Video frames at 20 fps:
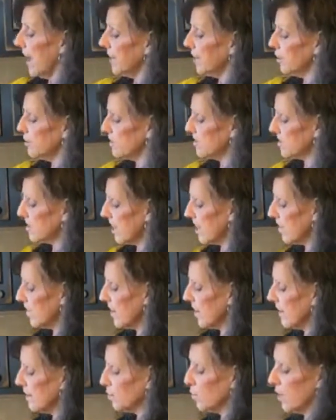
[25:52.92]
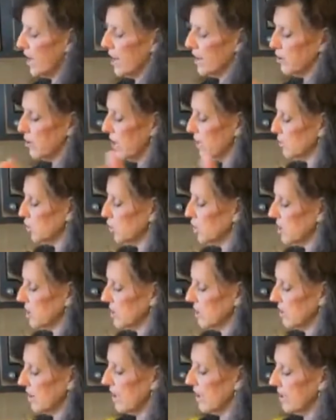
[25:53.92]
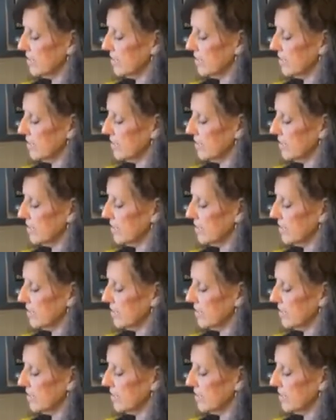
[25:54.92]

How do you say that? Well, I don't know if she can